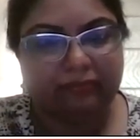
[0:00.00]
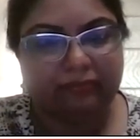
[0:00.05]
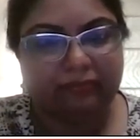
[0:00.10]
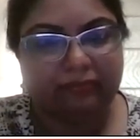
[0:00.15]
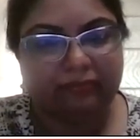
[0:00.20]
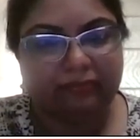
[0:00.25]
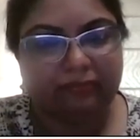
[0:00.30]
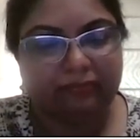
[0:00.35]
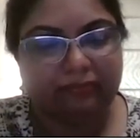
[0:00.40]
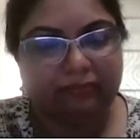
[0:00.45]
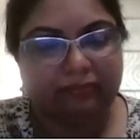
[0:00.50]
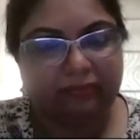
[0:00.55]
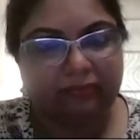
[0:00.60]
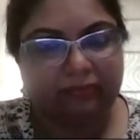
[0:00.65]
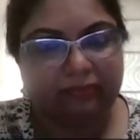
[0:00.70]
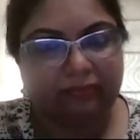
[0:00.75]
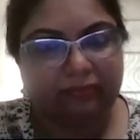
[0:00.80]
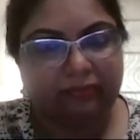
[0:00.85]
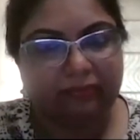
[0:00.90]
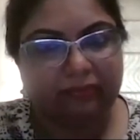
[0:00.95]

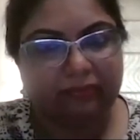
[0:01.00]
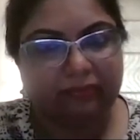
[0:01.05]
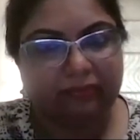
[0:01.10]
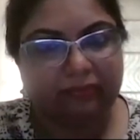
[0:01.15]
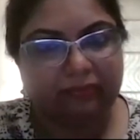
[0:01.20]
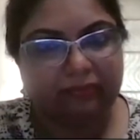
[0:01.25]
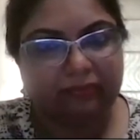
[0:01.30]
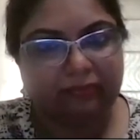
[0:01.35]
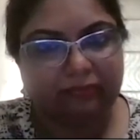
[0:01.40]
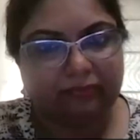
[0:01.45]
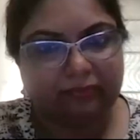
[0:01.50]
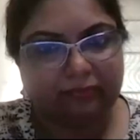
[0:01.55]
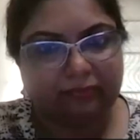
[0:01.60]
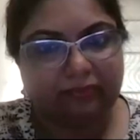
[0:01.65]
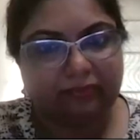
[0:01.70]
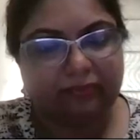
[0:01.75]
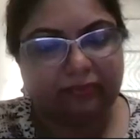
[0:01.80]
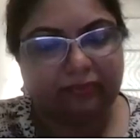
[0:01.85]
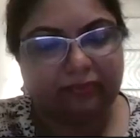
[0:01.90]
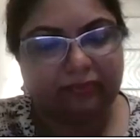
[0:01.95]

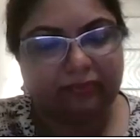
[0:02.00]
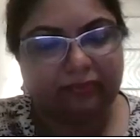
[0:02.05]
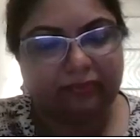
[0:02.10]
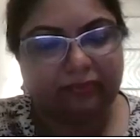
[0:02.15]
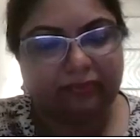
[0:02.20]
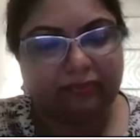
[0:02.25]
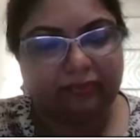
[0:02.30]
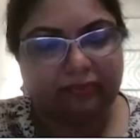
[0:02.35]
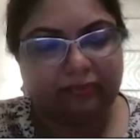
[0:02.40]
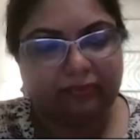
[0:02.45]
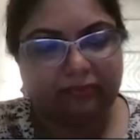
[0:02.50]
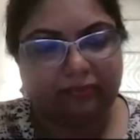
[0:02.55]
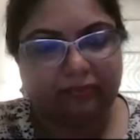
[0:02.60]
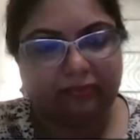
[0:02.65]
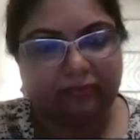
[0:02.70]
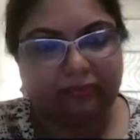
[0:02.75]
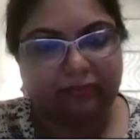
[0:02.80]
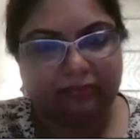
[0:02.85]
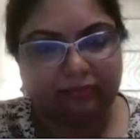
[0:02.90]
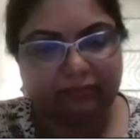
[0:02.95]

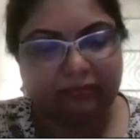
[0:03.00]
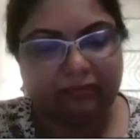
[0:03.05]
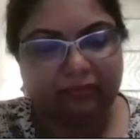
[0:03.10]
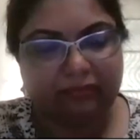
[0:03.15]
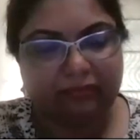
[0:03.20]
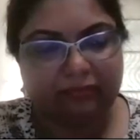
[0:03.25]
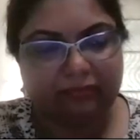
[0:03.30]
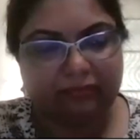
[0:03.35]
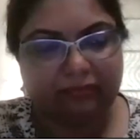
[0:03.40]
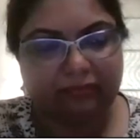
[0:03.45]
(not speaking)